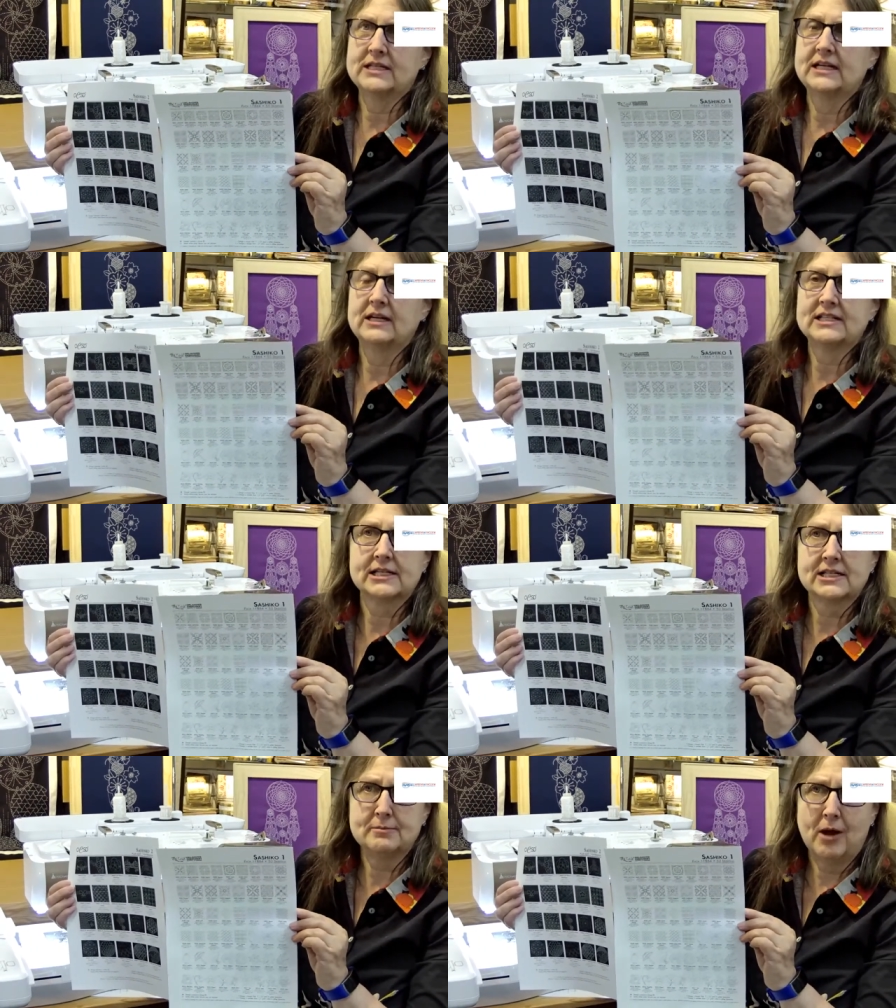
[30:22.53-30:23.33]
And it's
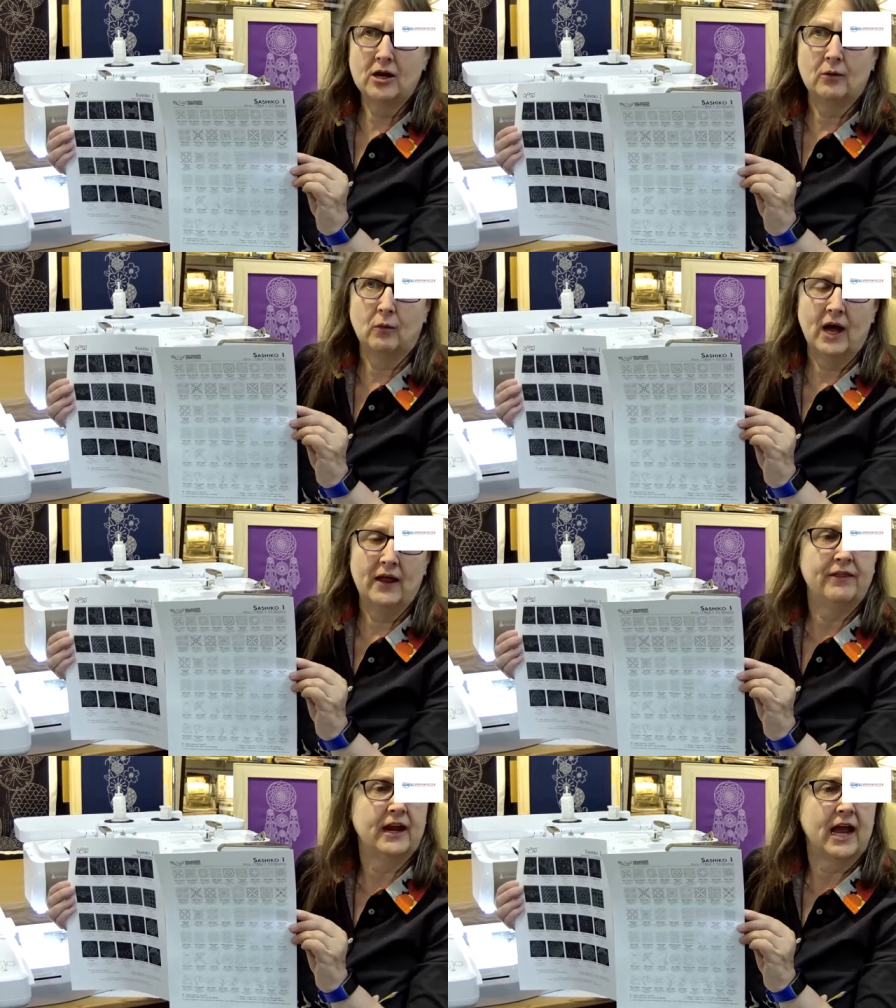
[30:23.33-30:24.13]
the smaller
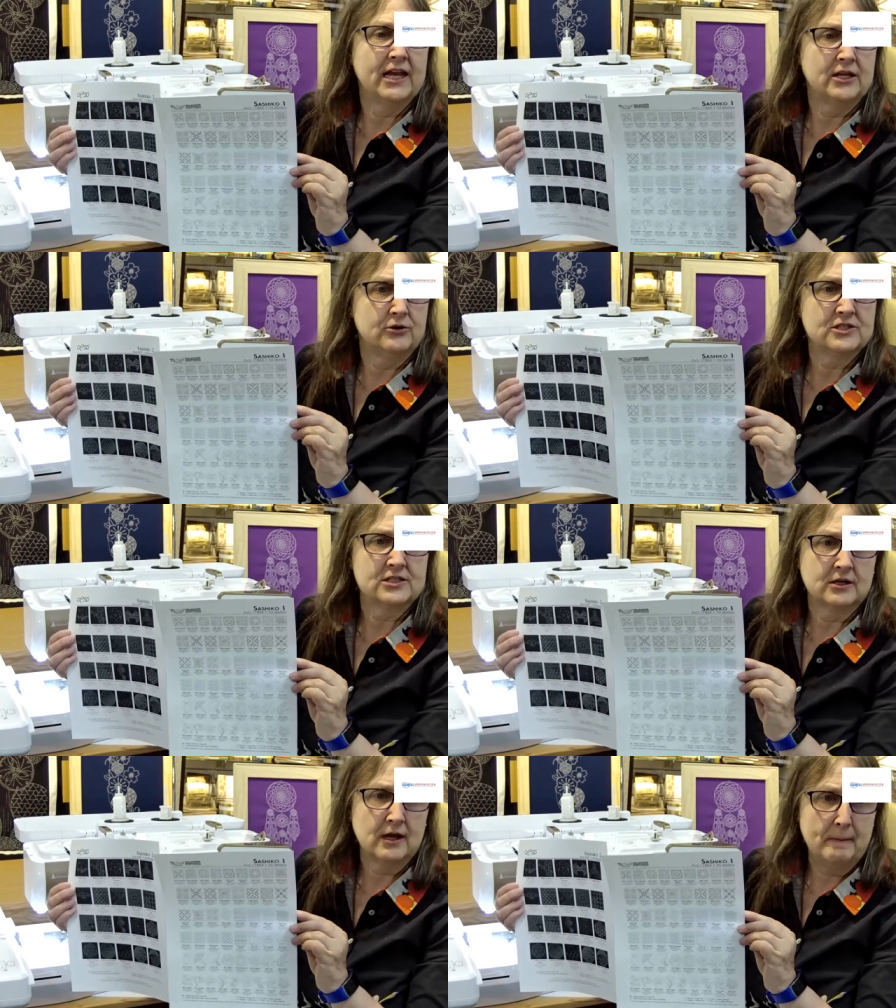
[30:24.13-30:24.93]
one that I used
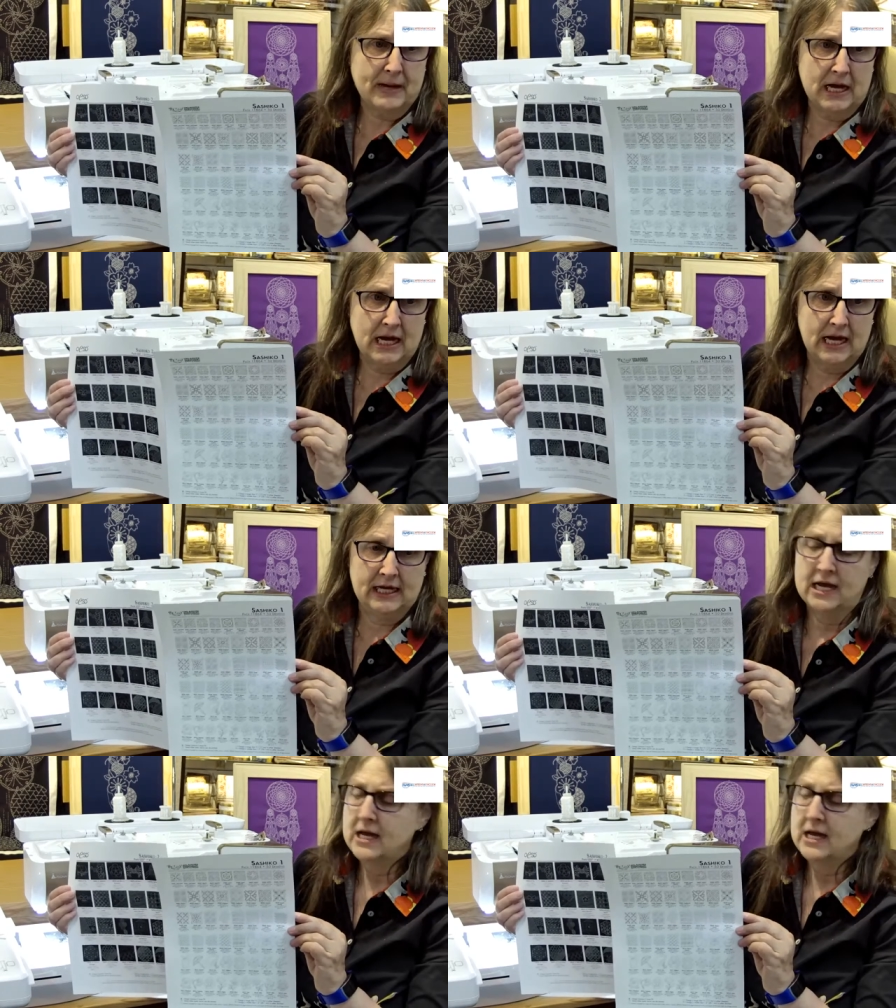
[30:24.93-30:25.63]
to combine.